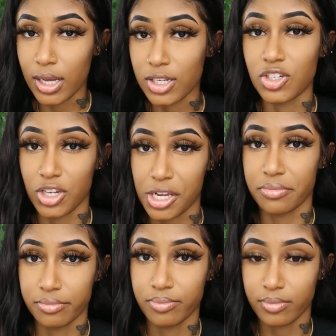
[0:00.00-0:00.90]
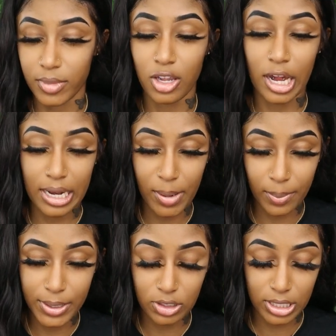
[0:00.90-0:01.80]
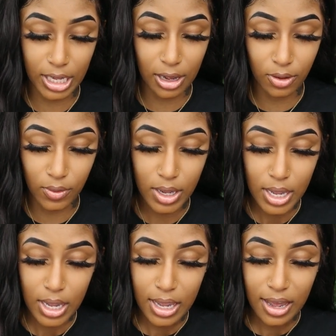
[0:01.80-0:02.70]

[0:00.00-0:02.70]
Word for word: good shit. Y'all need to make a Pinterest account.